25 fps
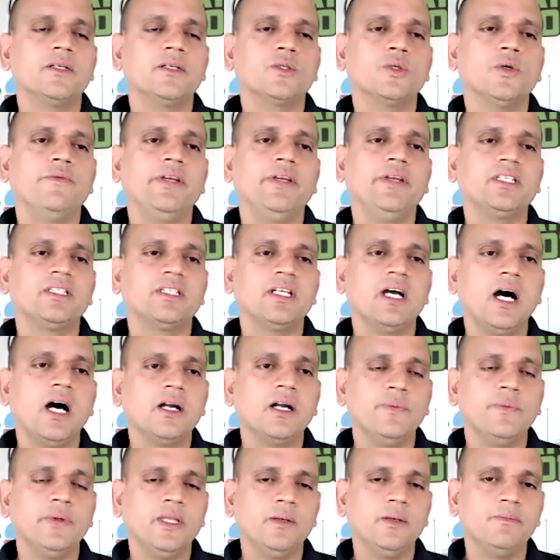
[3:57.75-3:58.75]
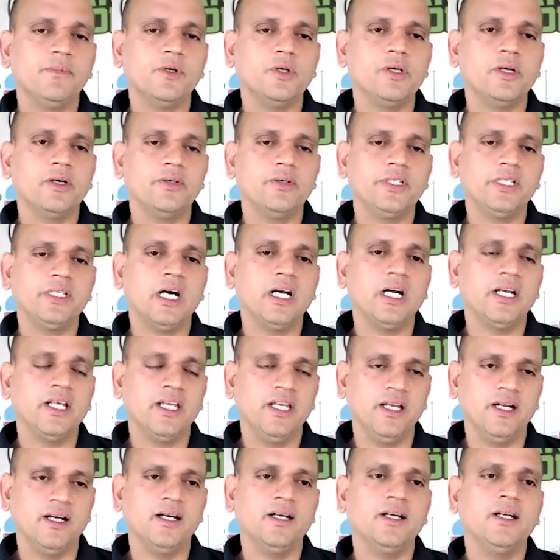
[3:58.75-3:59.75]
So we start with the burn down chart
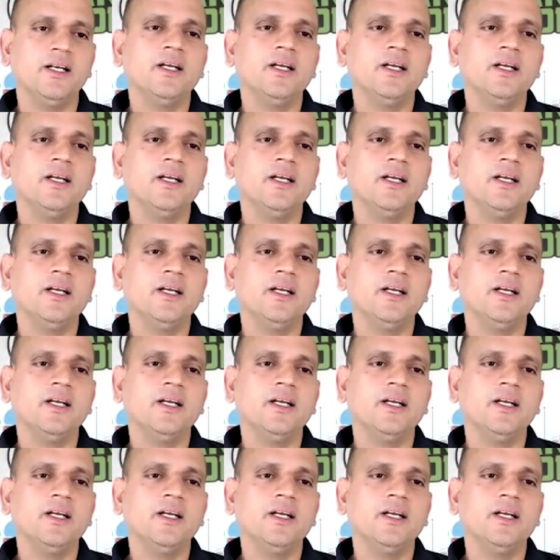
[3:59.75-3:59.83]
here,